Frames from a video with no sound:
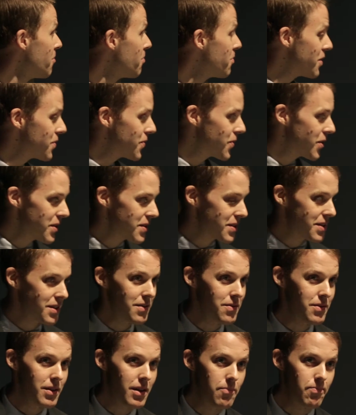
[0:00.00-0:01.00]
But first,
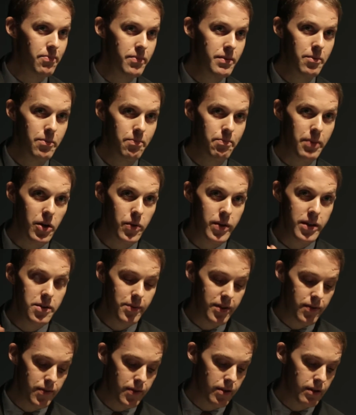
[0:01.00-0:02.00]
bear with
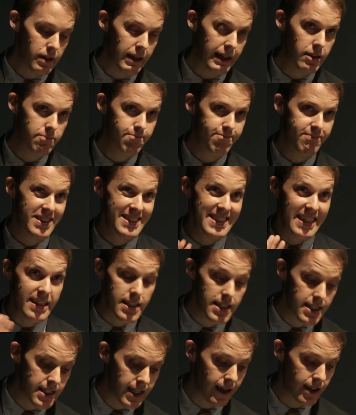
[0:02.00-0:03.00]
me for like
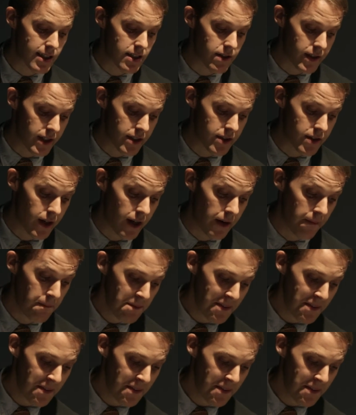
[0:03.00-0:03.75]
60 seconds of history.